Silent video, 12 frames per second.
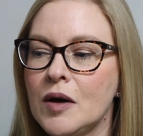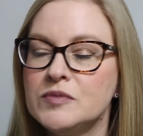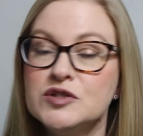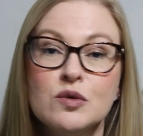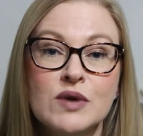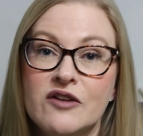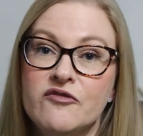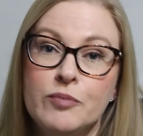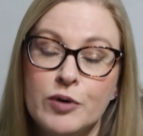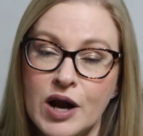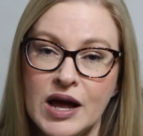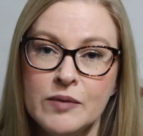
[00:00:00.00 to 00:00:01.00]
don't have
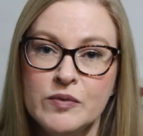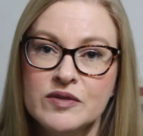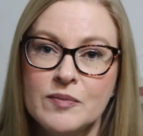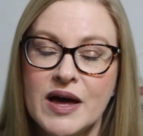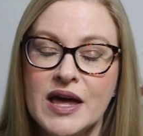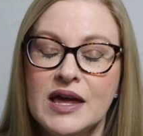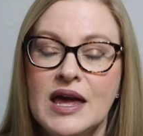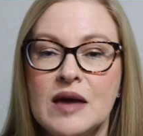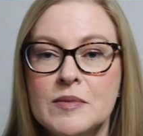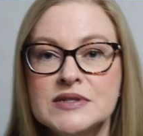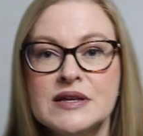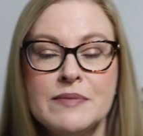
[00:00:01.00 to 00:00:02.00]
Prime with my
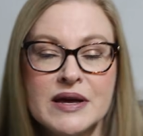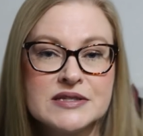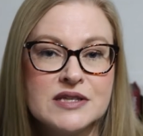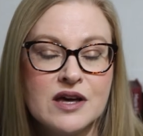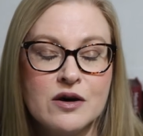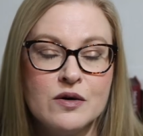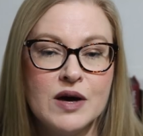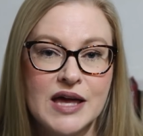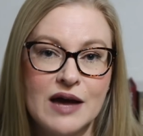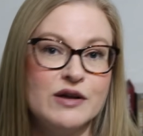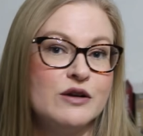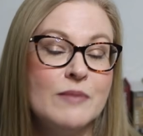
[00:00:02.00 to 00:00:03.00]
Amazon Mexico
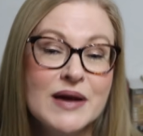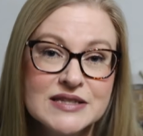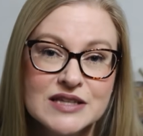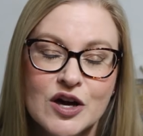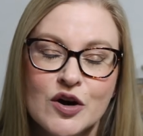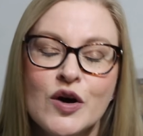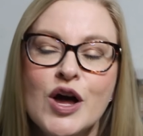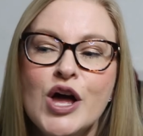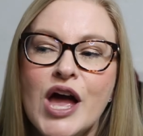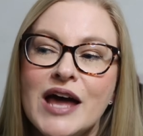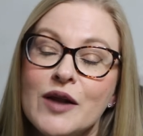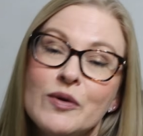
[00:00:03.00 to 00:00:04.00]
account here in Mexico,
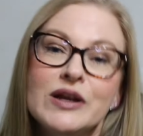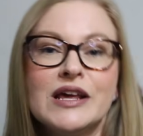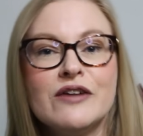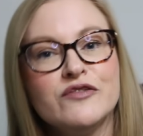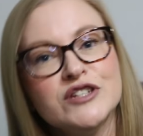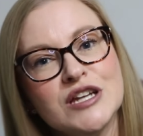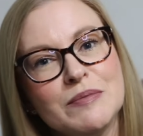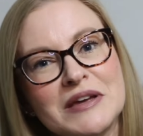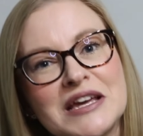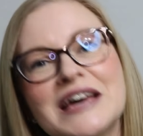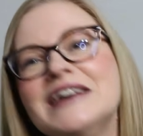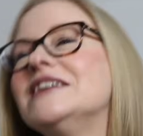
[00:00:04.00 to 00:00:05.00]
and I wanted to get free
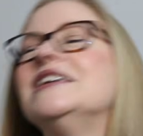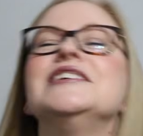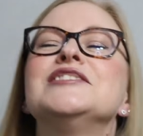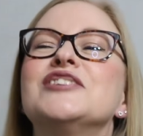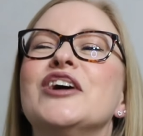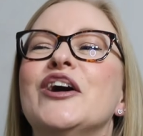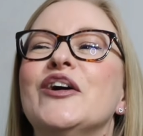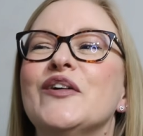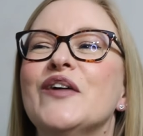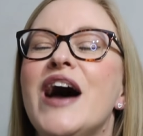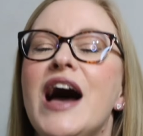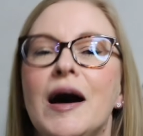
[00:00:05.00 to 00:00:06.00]
shipping,
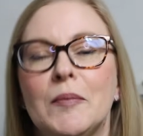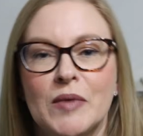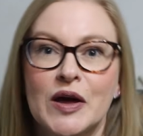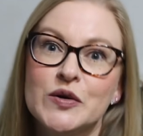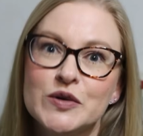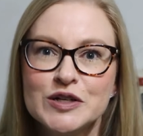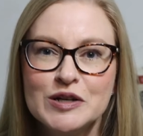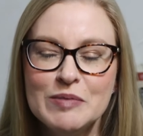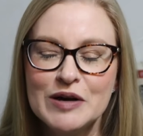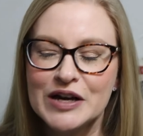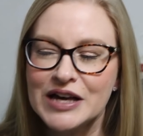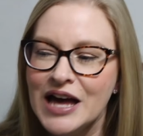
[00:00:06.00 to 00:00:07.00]
so I ordered a
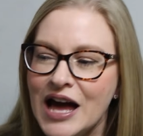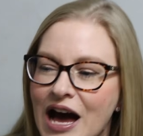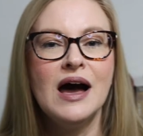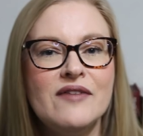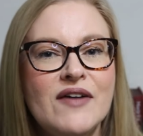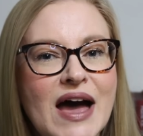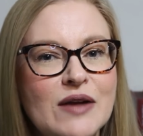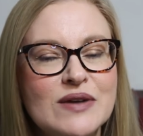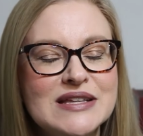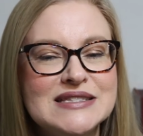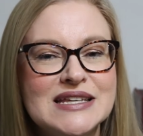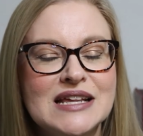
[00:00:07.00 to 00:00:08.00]
book. I've had
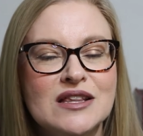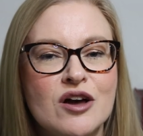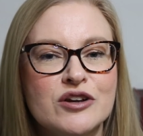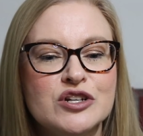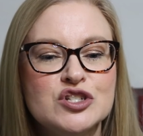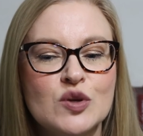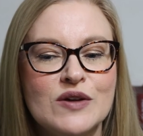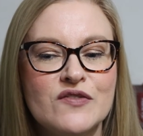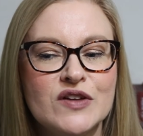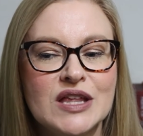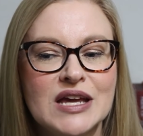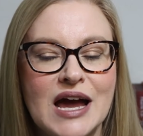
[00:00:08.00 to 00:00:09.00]
Red City longer, so I
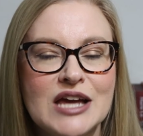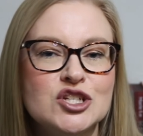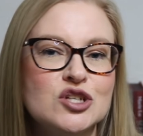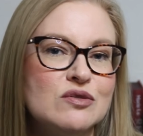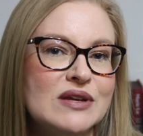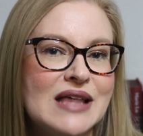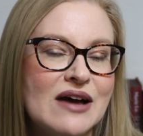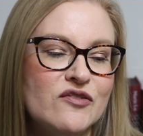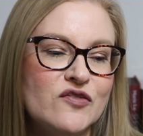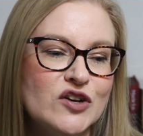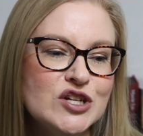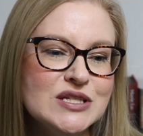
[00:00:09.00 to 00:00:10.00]
feel like I should read that
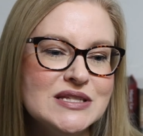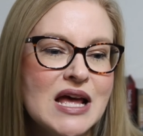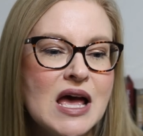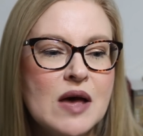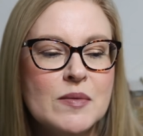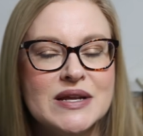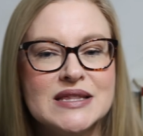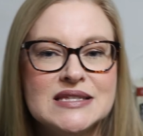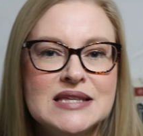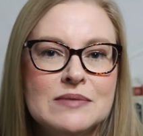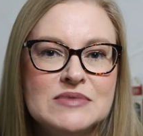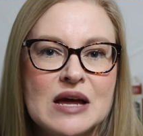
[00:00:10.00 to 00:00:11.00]
first, but at the
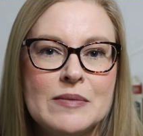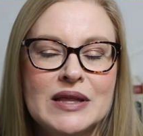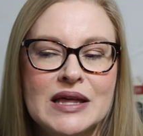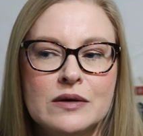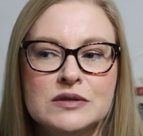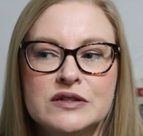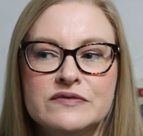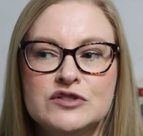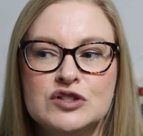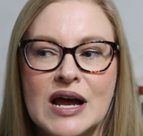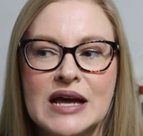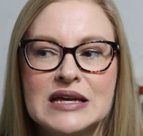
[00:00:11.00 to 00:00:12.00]
same time, A Language of
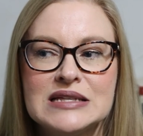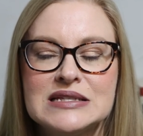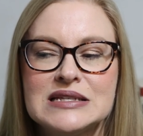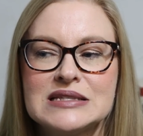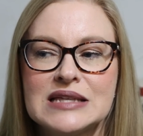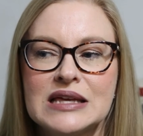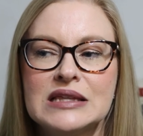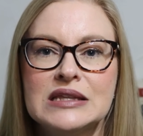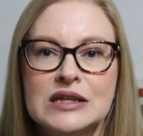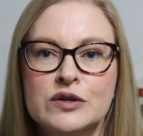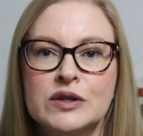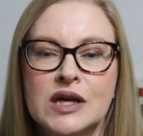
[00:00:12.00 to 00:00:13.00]
Dragons is like
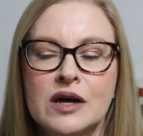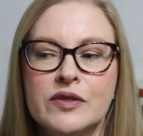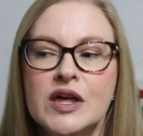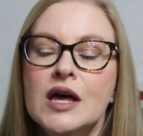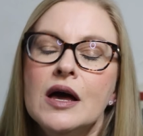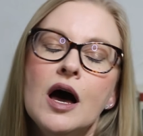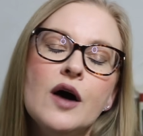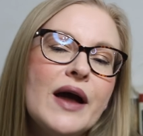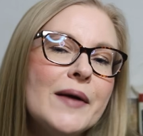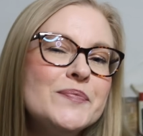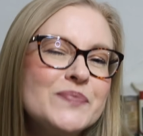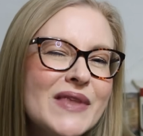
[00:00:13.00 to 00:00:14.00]
literally on,
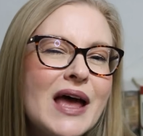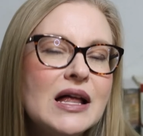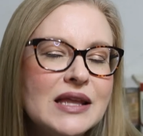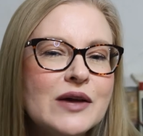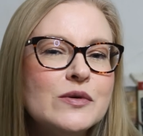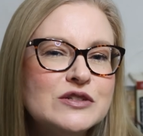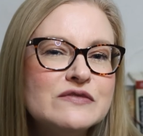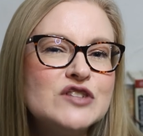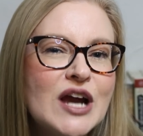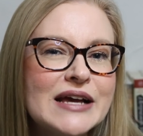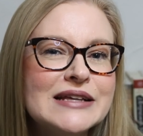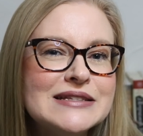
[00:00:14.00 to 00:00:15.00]
okay, A Language of
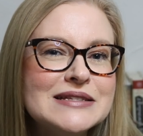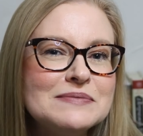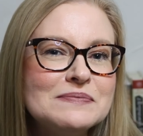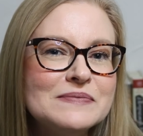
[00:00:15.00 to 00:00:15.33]
Dragons.